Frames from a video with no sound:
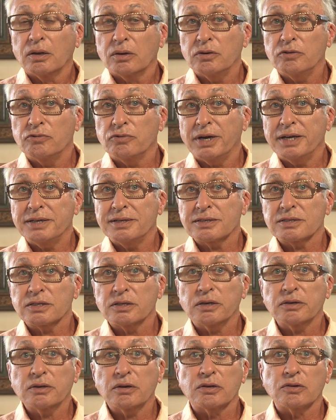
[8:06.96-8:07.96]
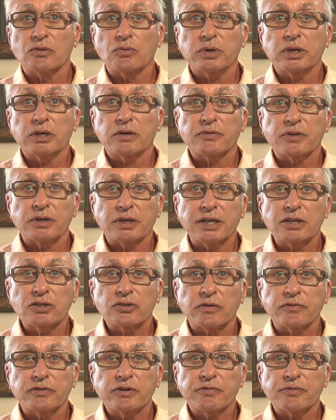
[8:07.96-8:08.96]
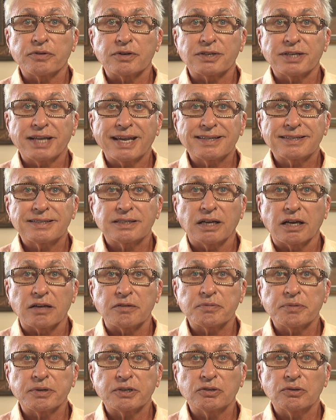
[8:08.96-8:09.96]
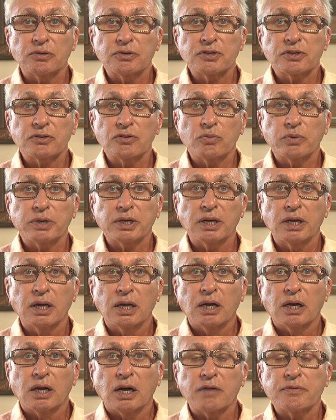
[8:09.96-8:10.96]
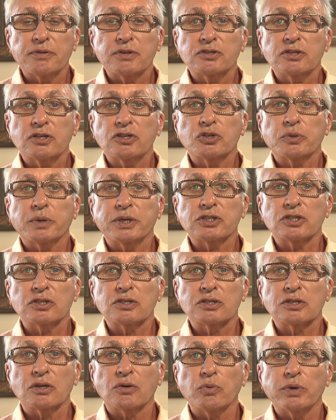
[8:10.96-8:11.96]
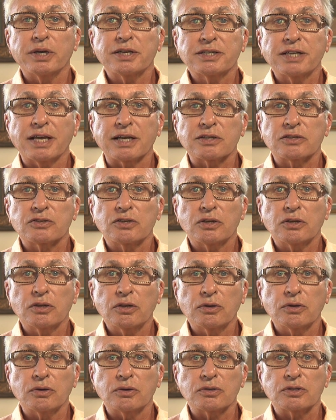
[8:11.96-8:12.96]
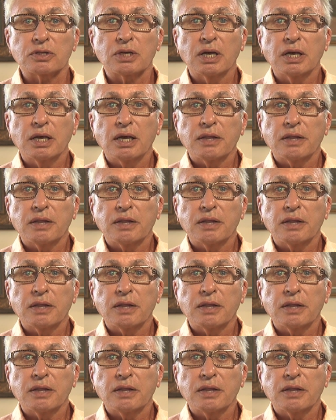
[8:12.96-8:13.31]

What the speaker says: Good writers are not only aware of the nature of different text types, but are also aware of the situations where texts are used,